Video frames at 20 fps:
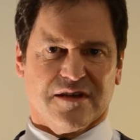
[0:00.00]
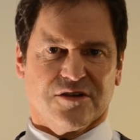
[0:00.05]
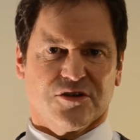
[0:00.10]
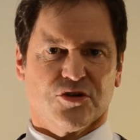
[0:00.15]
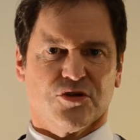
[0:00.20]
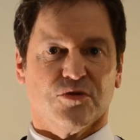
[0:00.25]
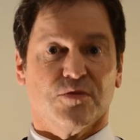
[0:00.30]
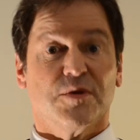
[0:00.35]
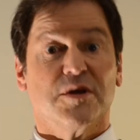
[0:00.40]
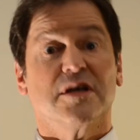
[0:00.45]

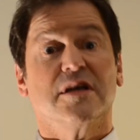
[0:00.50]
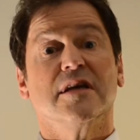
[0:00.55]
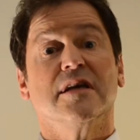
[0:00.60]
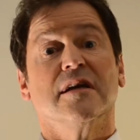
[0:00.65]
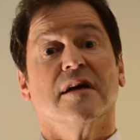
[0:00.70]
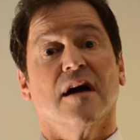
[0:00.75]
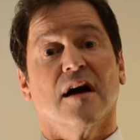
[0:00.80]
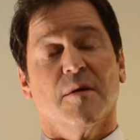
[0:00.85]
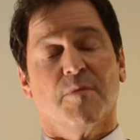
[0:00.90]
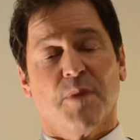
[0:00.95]
to be
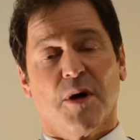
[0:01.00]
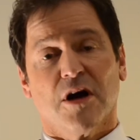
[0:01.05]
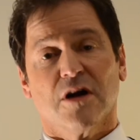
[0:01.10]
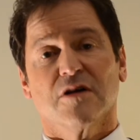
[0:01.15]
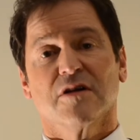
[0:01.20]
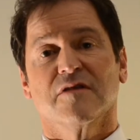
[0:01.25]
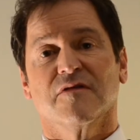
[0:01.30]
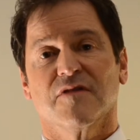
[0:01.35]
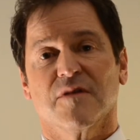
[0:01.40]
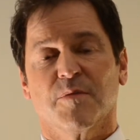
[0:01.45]
a
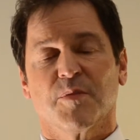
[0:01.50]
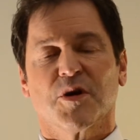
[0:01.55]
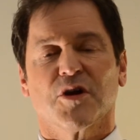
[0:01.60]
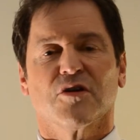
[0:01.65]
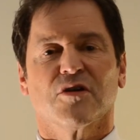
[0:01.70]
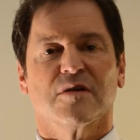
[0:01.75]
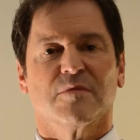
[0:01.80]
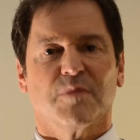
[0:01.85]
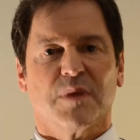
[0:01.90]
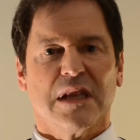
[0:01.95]
part of the
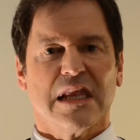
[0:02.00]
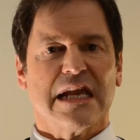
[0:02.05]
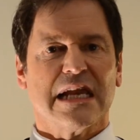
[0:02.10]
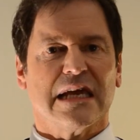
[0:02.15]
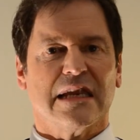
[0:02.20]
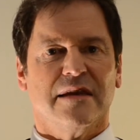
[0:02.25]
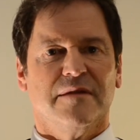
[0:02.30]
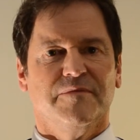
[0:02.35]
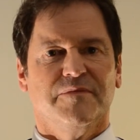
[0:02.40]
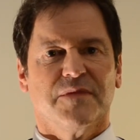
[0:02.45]
Parent
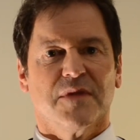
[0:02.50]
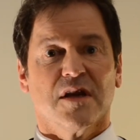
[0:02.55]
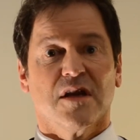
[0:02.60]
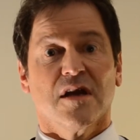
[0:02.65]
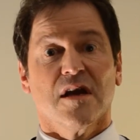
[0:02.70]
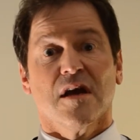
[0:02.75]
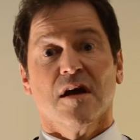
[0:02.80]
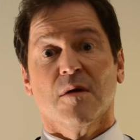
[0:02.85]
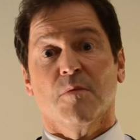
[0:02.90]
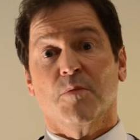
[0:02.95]
Plan.
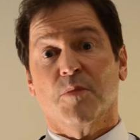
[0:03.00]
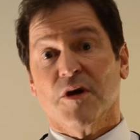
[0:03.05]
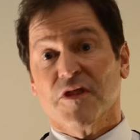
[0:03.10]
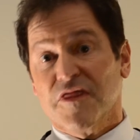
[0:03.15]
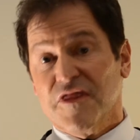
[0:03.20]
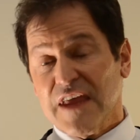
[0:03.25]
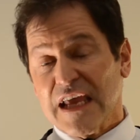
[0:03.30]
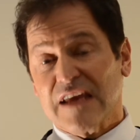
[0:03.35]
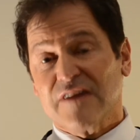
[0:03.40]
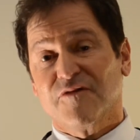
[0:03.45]

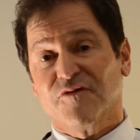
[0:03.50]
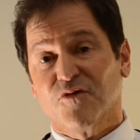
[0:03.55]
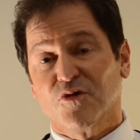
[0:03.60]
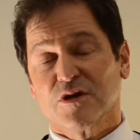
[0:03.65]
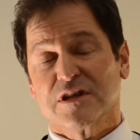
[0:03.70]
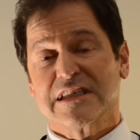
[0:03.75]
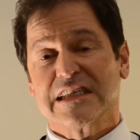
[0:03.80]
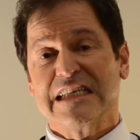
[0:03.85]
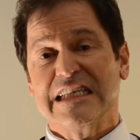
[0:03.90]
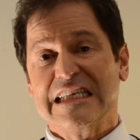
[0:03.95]
But that
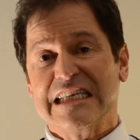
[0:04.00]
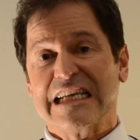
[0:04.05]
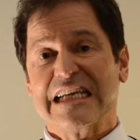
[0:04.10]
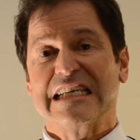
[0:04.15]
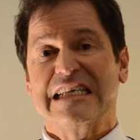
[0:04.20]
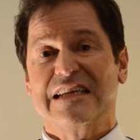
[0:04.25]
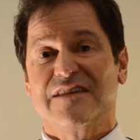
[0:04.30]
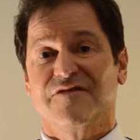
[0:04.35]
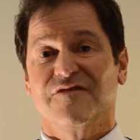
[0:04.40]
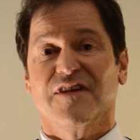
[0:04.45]

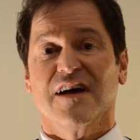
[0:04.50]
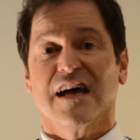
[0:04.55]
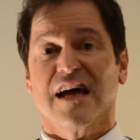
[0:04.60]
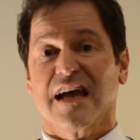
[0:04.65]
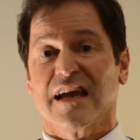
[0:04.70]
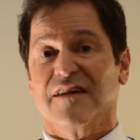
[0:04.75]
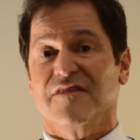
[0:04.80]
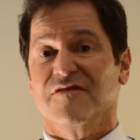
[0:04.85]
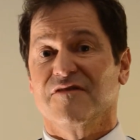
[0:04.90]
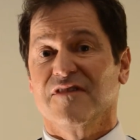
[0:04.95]

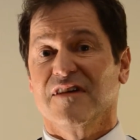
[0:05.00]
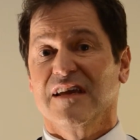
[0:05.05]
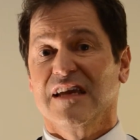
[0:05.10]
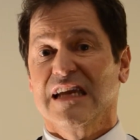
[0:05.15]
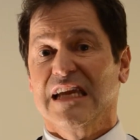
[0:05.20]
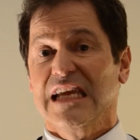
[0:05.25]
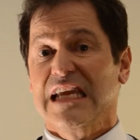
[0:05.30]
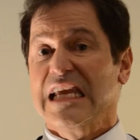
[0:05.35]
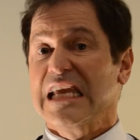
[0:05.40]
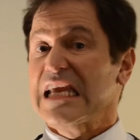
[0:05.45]
$14.95
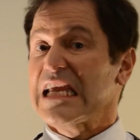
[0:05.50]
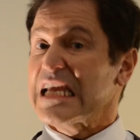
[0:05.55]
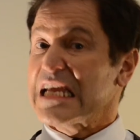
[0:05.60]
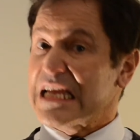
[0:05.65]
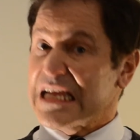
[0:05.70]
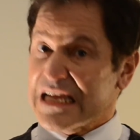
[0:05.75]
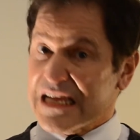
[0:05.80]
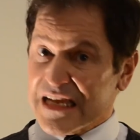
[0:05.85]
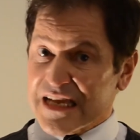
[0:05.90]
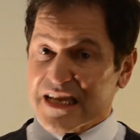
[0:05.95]

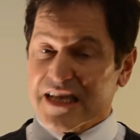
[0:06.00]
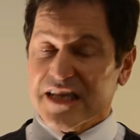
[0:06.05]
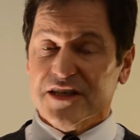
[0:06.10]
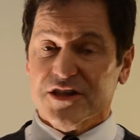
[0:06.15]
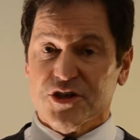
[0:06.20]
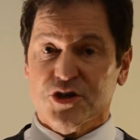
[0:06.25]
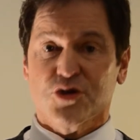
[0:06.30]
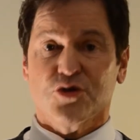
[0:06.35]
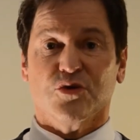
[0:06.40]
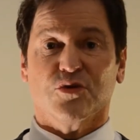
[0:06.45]

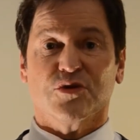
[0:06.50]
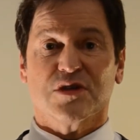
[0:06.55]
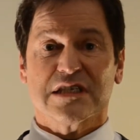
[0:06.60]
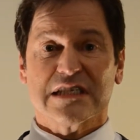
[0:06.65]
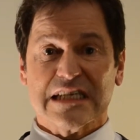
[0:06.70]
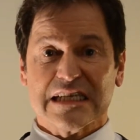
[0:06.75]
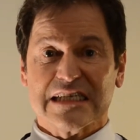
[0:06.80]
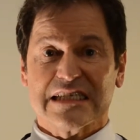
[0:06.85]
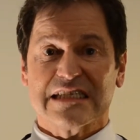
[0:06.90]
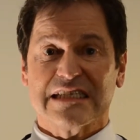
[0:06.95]
gets you
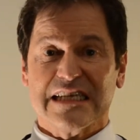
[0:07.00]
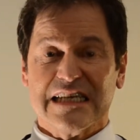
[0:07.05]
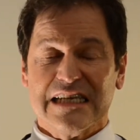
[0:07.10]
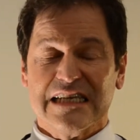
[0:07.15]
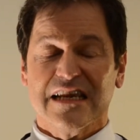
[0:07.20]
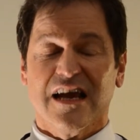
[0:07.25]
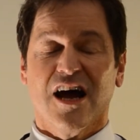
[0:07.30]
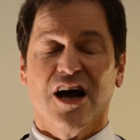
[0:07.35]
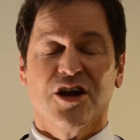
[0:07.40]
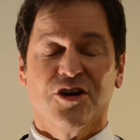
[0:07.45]

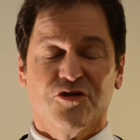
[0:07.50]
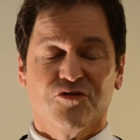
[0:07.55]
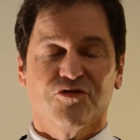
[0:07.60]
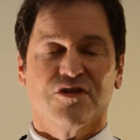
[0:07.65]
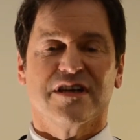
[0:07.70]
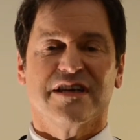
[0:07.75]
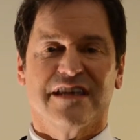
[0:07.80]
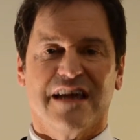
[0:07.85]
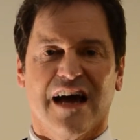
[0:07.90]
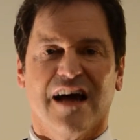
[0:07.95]

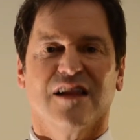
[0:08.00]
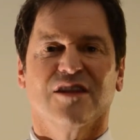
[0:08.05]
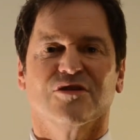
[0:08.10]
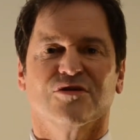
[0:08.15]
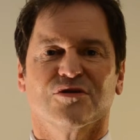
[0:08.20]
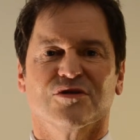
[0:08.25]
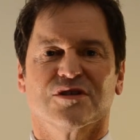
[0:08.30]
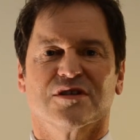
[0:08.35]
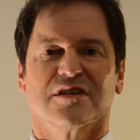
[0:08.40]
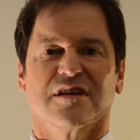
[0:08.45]

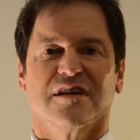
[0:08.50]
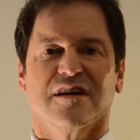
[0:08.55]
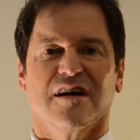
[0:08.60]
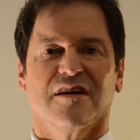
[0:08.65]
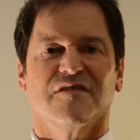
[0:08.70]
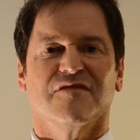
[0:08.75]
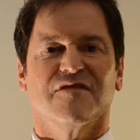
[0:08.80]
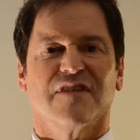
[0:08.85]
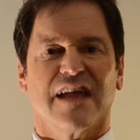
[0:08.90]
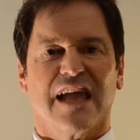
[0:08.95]
$1,600
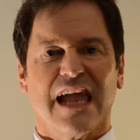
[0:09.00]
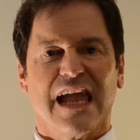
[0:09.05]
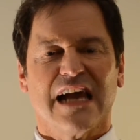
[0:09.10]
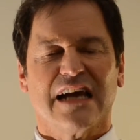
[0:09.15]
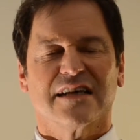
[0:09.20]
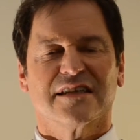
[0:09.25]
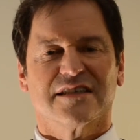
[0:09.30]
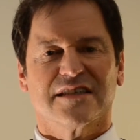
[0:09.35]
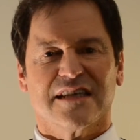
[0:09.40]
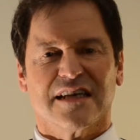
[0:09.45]
of
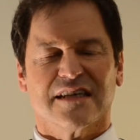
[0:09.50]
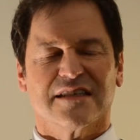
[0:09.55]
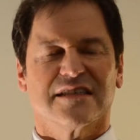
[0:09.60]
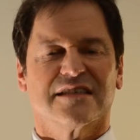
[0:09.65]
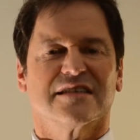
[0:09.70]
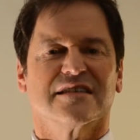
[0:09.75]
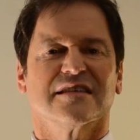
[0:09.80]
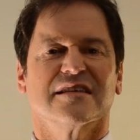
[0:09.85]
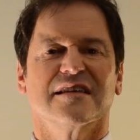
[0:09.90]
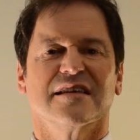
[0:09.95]

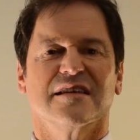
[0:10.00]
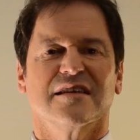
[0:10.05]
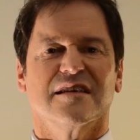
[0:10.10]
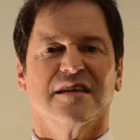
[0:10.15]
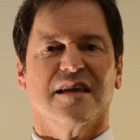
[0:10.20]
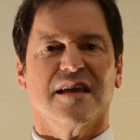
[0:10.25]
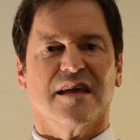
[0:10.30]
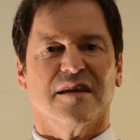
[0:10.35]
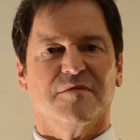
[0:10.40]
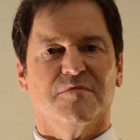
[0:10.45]
access
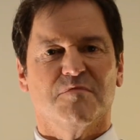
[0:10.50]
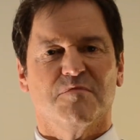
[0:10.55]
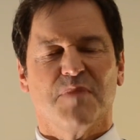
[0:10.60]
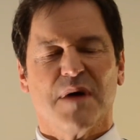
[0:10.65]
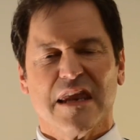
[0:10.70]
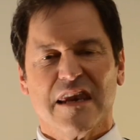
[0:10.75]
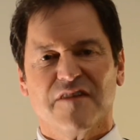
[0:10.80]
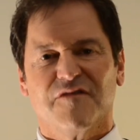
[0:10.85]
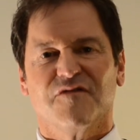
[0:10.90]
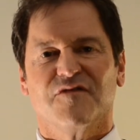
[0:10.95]
and
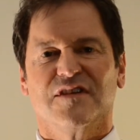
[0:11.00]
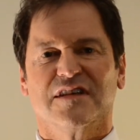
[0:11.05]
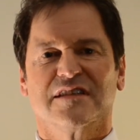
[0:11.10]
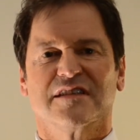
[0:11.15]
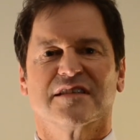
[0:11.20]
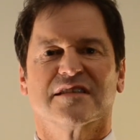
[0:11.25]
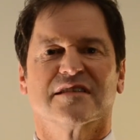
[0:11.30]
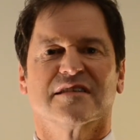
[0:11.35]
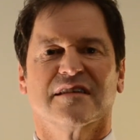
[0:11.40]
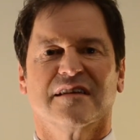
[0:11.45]

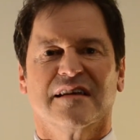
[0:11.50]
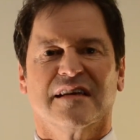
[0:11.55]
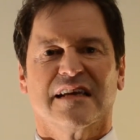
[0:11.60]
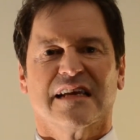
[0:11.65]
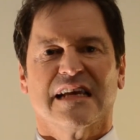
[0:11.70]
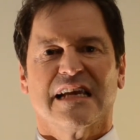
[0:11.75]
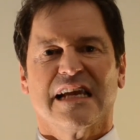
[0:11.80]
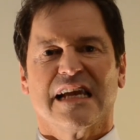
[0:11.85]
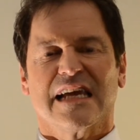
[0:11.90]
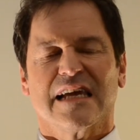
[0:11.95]
benefits
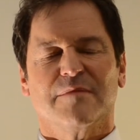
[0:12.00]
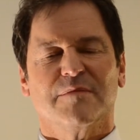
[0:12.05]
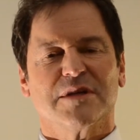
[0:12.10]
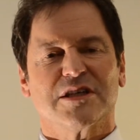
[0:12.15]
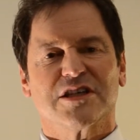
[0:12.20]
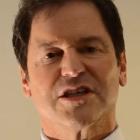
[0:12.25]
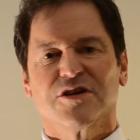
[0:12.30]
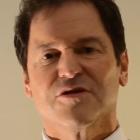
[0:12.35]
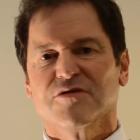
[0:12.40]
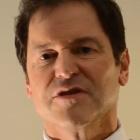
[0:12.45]
and
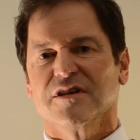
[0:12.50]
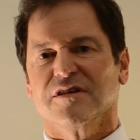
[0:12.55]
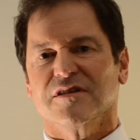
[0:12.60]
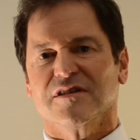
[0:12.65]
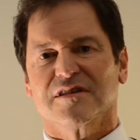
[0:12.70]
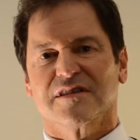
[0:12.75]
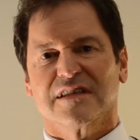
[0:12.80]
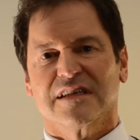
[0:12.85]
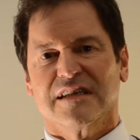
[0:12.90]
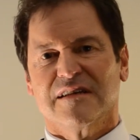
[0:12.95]

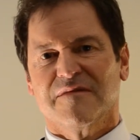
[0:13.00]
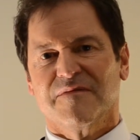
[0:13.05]
materials.